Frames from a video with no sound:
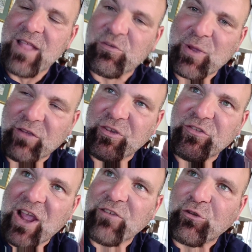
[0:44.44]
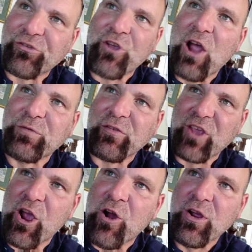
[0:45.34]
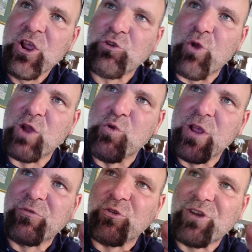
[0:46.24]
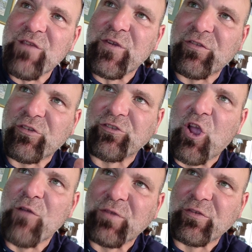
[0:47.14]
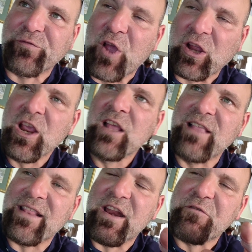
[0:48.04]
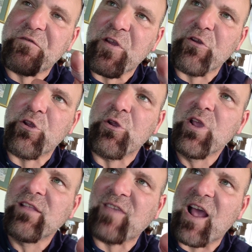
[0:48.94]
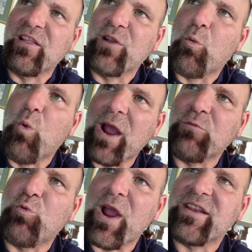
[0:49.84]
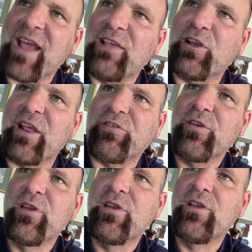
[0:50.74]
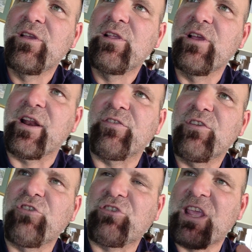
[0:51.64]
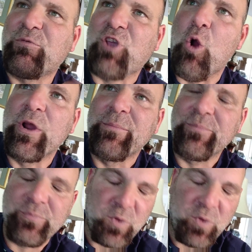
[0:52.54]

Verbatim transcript: that's because these guys are soft as hell. Greg Williams, your defense is soft as fuck. Letting an inferior, talented white white guy. Look at this. Look at this. Just keeps going.